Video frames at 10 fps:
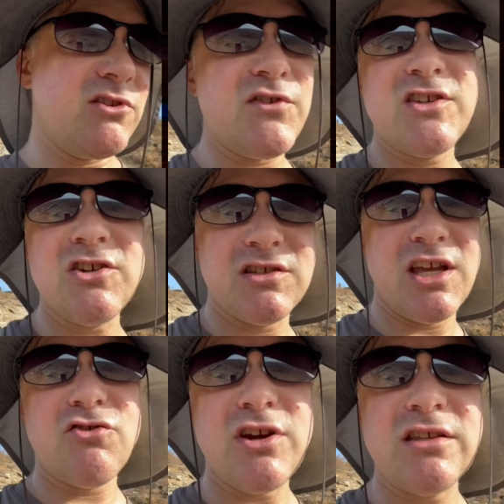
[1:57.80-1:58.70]

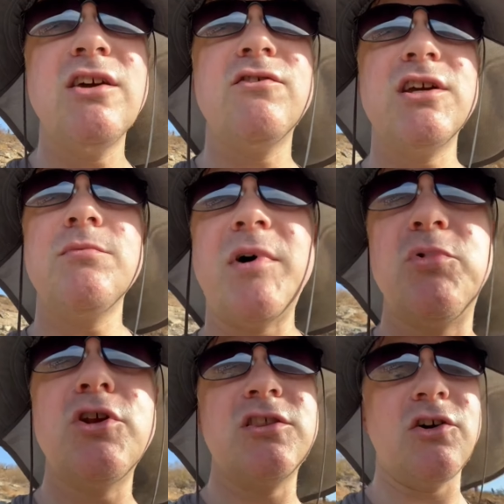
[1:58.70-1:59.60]
facilitate creativity by
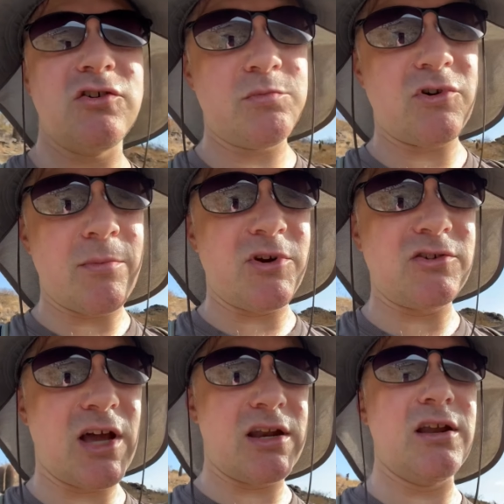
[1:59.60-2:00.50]
putting those
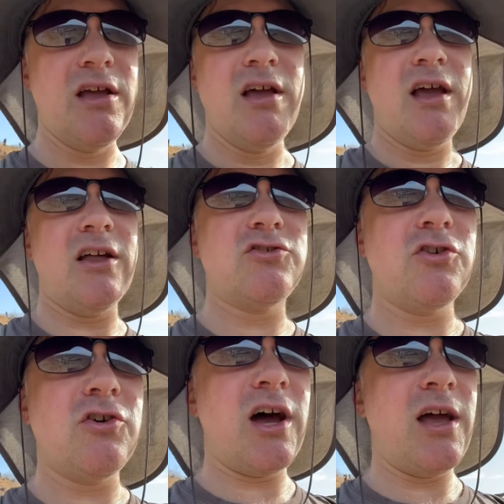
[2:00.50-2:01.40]
parameters on it. And
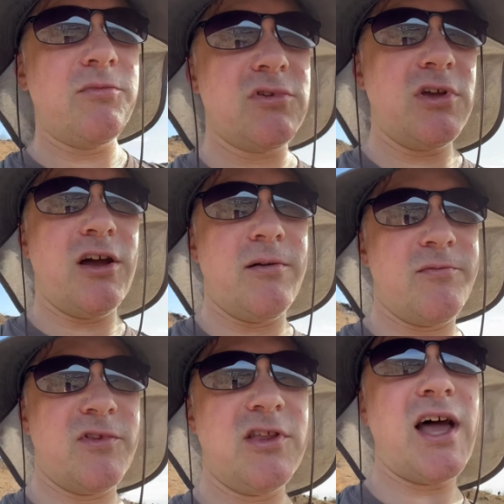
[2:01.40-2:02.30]
so I'm,
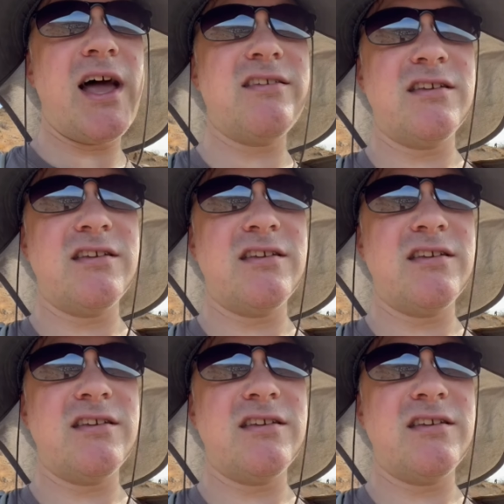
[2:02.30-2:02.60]
as I